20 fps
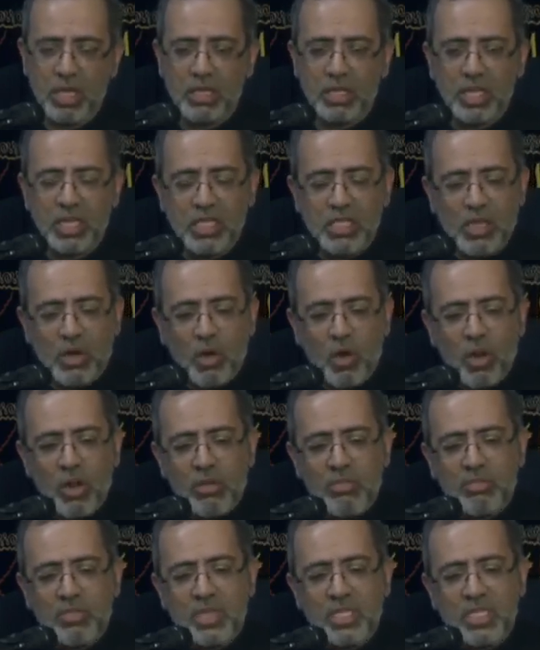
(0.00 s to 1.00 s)
There is a
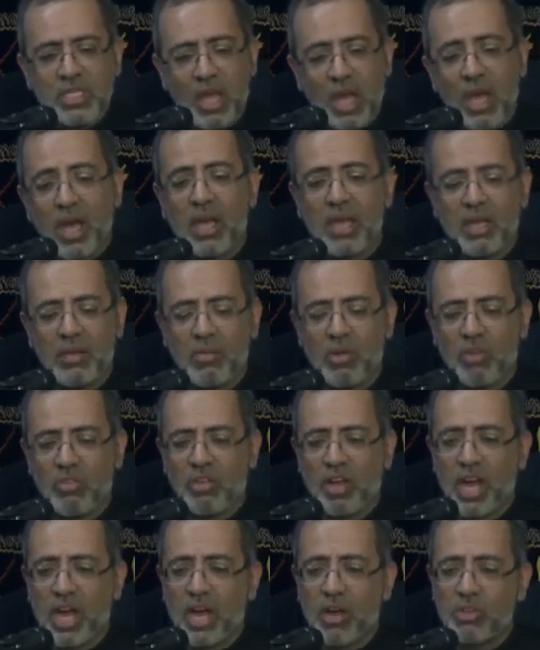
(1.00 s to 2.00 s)
whole masaib
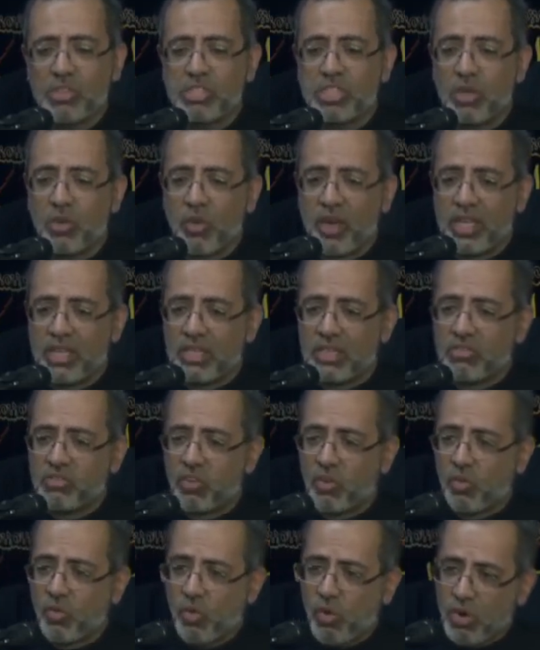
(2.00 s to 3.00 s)
of how she waited
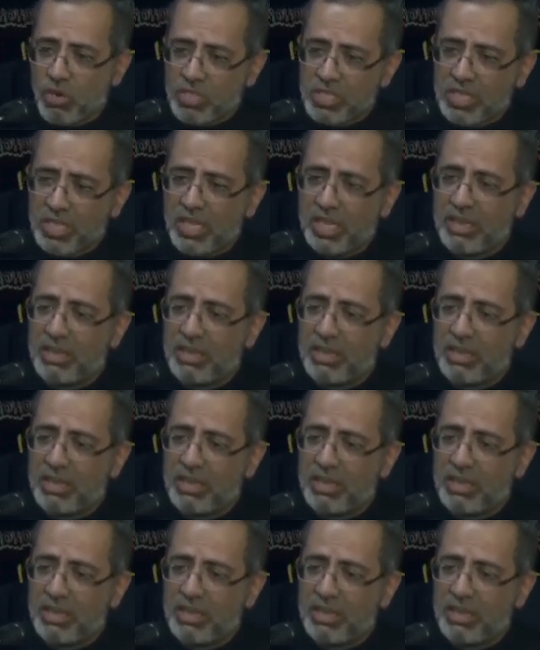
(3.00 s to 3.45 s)
for water